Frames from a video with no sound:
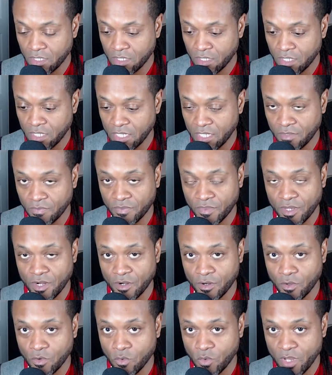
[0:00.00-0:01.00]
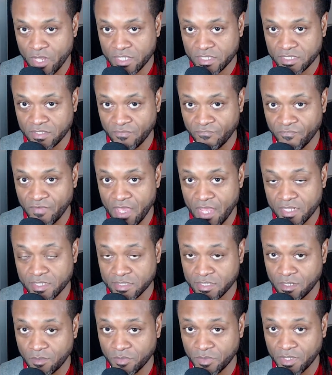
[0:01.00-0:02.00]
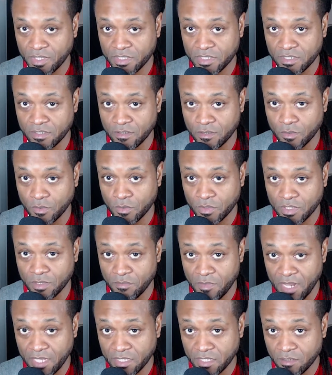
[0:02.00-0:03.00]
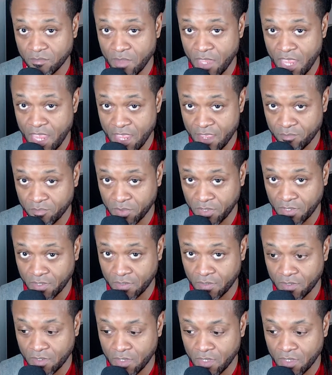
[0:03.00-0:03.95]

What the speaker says: in their quest to find something to make them happy,